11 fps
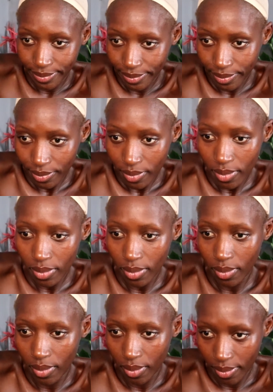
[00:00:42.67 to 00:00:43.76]
I do my
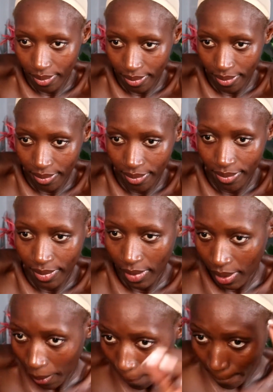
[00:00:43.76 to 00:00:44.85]
makeup.
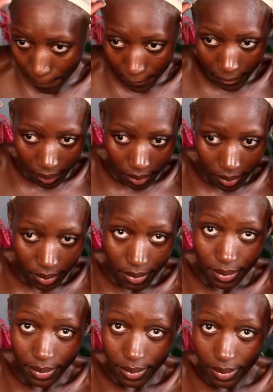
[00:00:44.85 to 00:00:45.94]
So the first part is
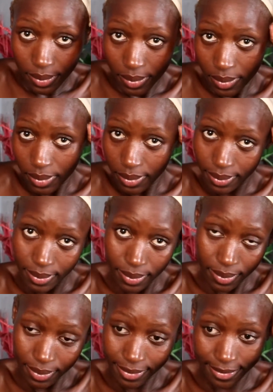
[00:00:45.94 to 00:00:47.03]
hair installation.
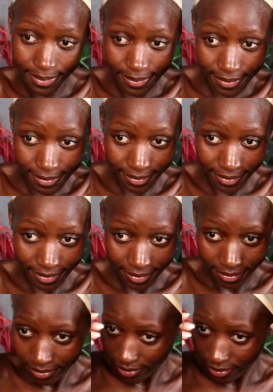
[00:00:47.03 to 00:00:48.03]
So as you can see,